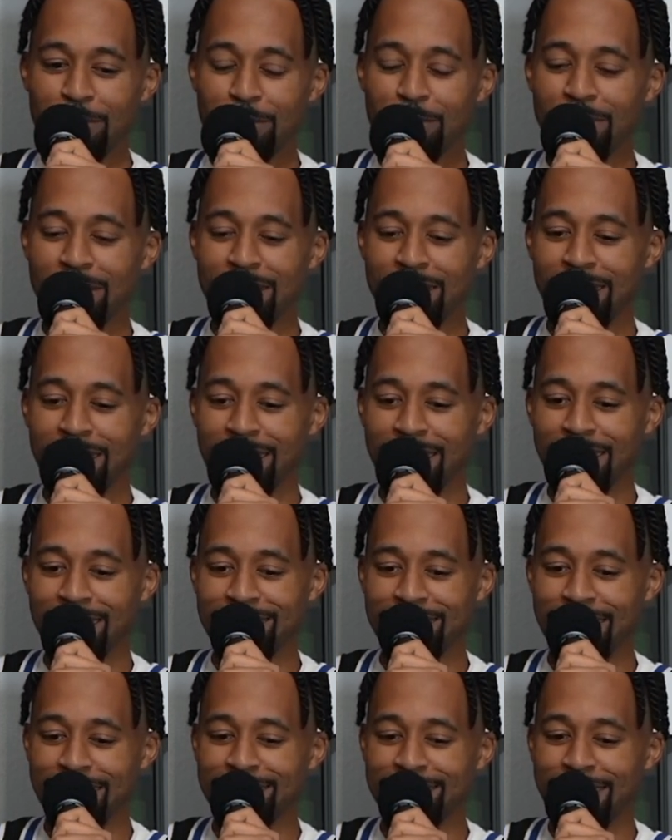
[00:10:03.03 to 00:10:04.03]
were
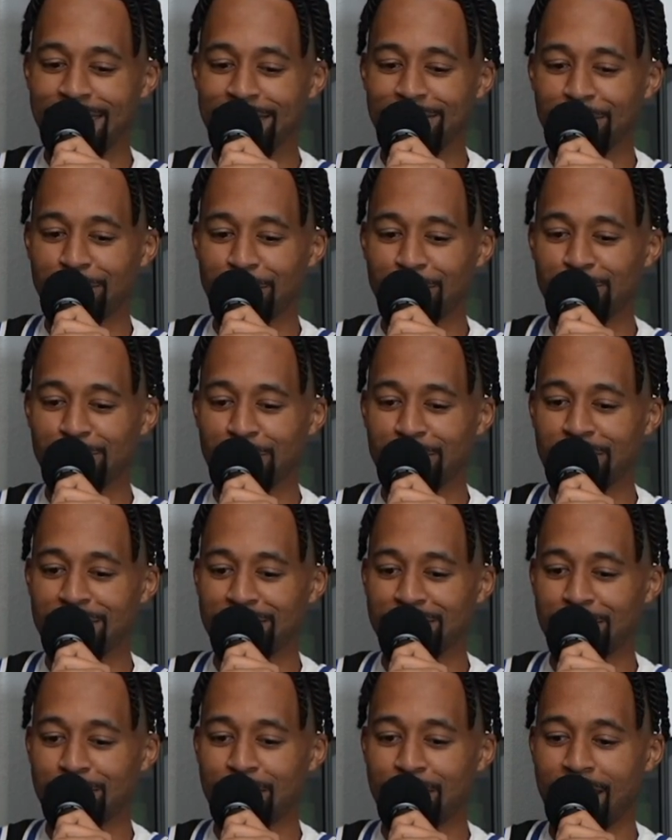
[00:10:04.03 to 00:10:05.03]
kids, I told Jordan
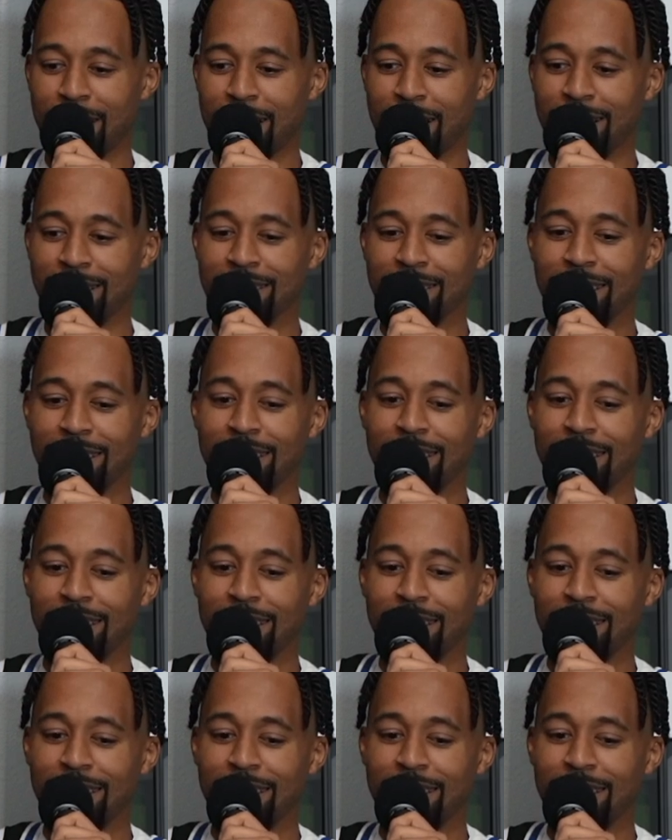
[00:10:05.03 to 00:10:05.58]
this on the pod.